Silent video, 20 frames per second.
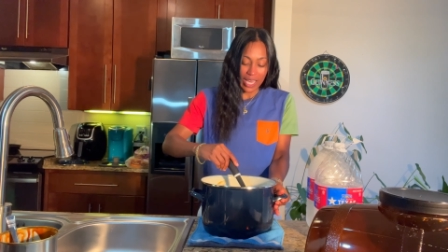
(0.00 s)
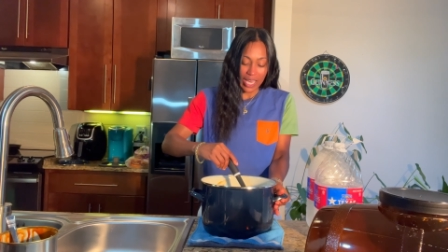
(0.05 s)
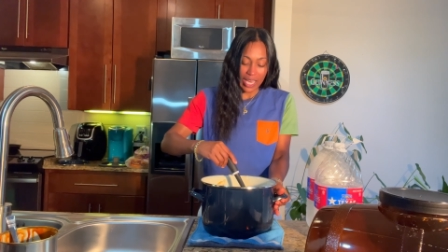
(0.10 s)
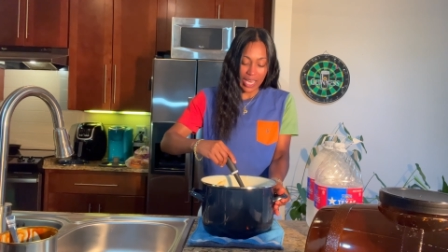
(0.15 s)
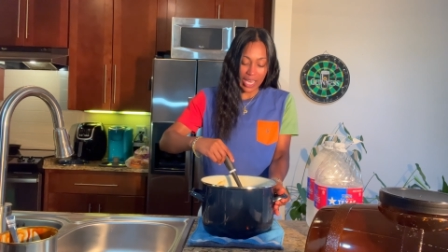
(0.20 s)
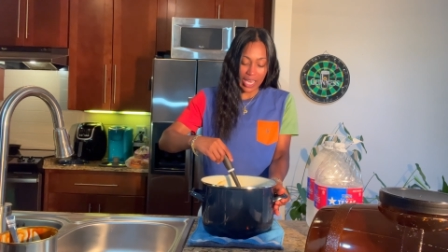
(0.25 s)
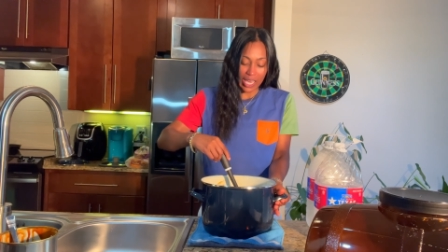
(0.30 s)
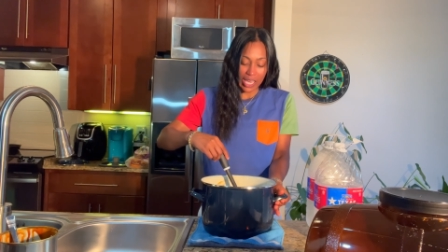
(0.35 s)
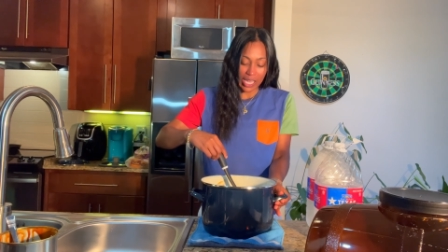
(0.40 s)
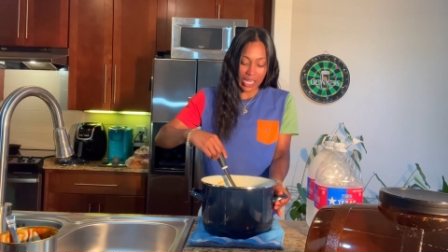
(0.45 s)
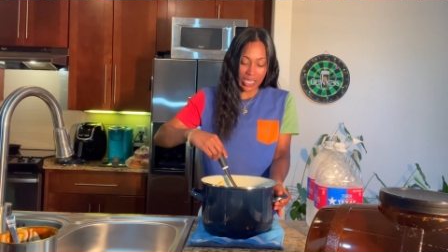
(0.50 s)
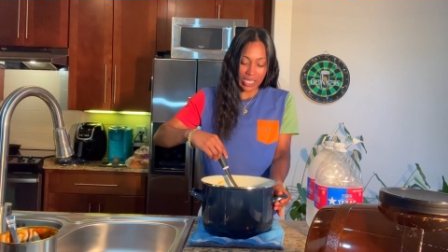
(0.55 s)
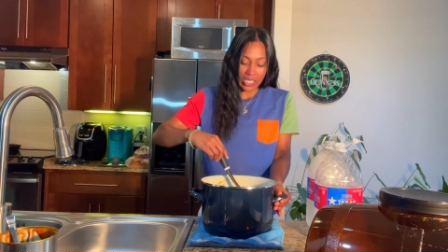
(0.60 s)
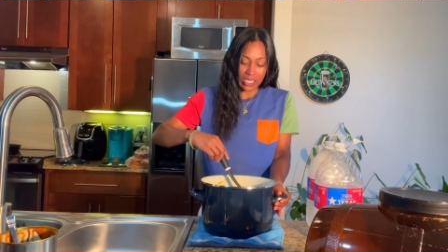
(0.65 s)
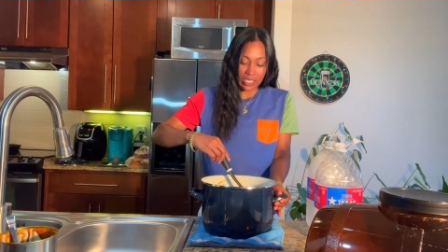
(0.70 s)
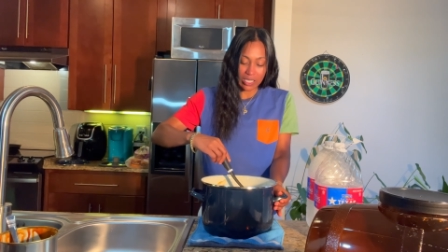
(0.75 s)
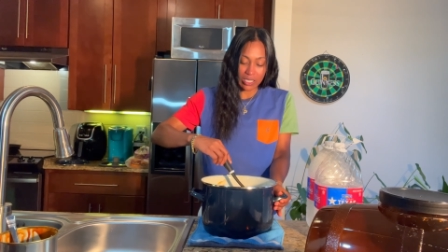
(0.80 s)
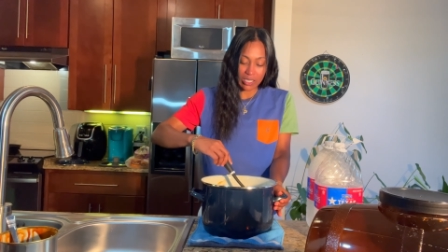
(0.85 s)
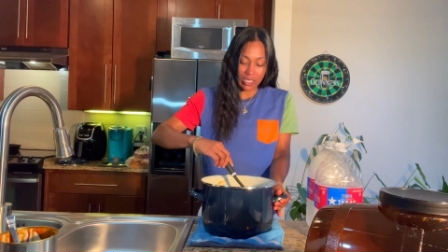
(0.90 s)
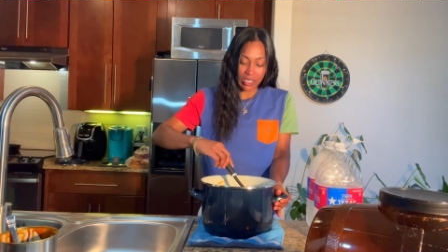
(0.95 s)
and
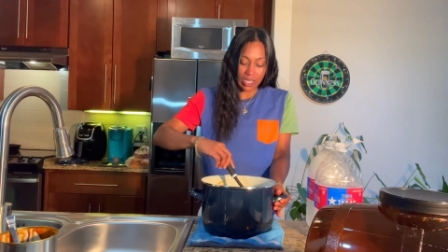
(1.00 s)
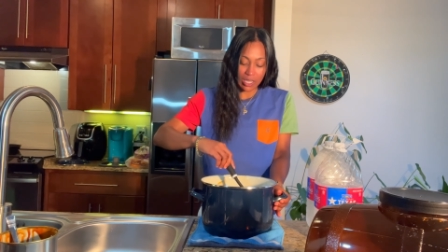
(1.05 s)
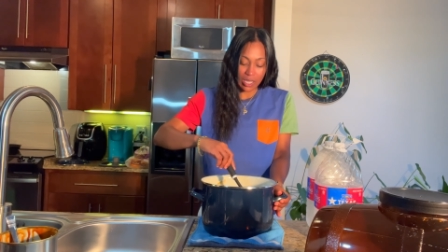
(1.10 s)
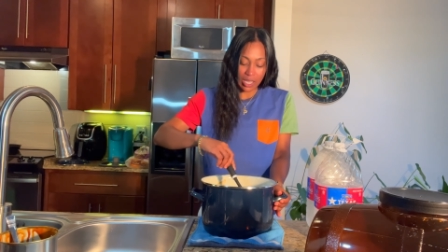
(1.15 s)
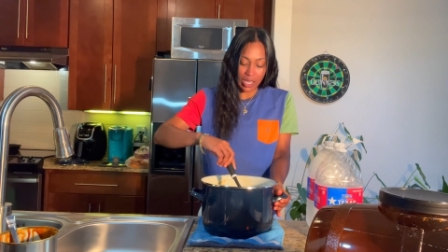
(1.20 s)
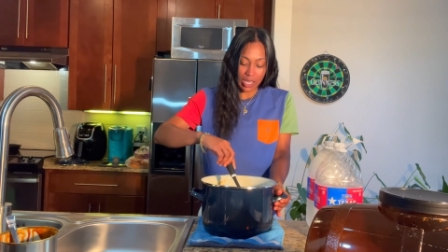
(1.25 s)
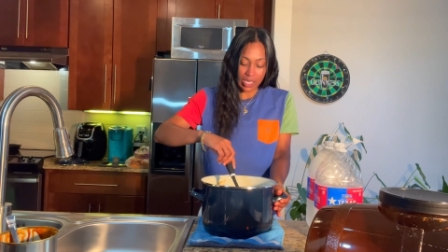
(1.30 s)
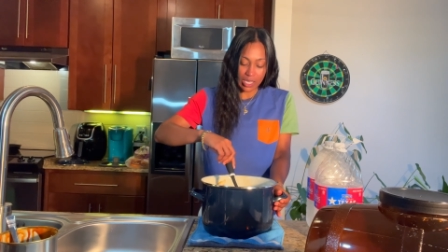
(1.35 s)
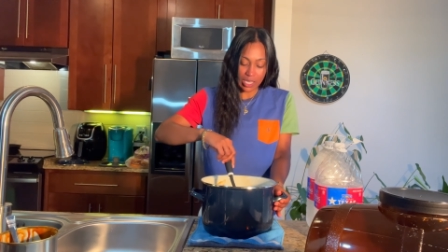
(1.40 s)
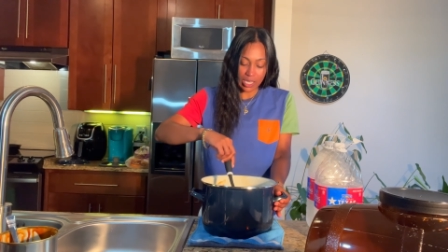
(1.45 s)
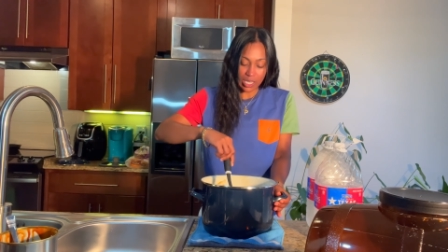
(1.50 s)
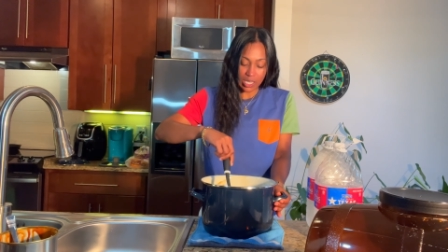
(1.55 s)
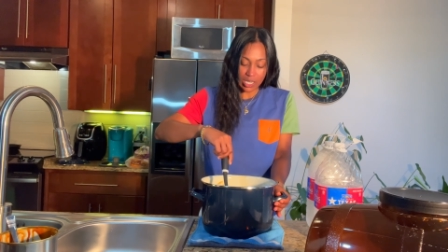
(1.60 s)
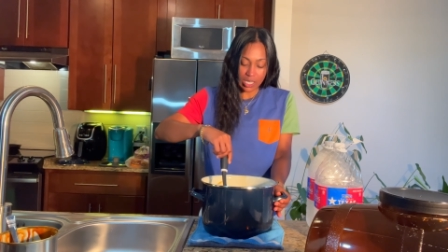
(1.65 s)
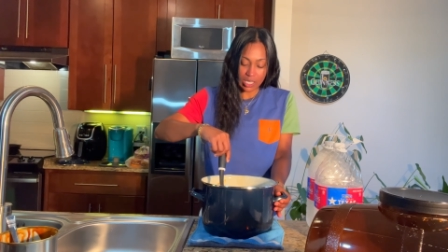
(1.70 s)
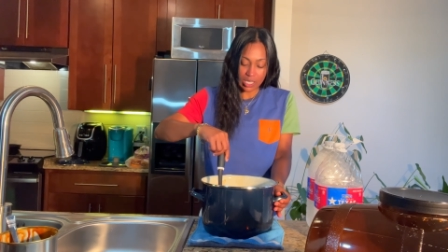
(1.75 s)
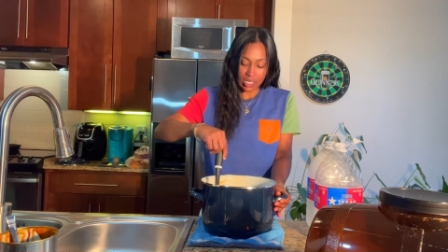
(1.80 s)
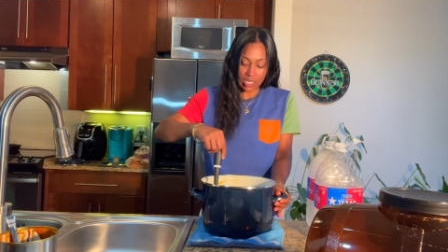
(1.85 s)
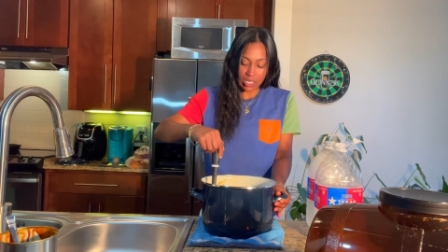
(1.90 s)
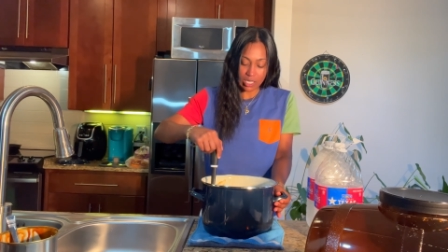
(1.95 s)
it's looking like it
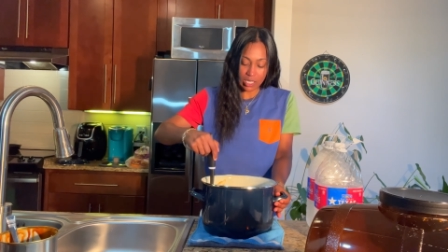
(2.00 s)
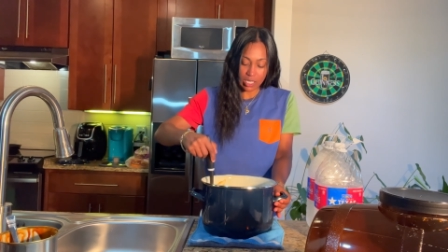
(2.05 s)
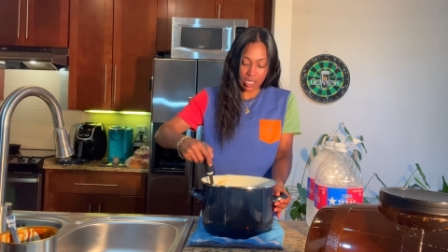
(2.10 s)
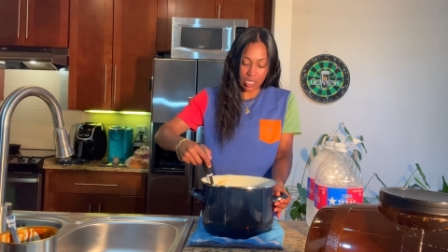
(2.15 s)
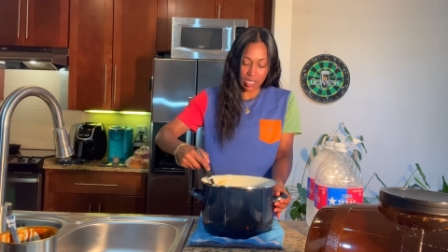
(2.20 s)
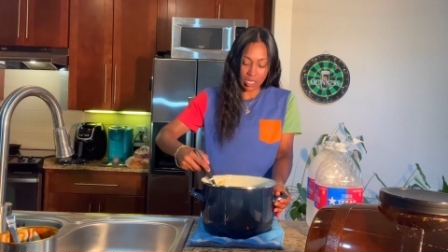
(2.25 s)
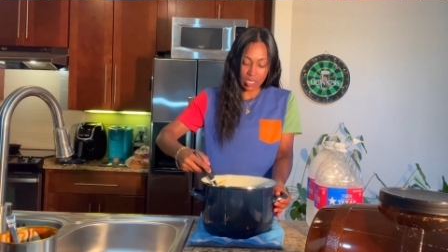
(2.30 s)
is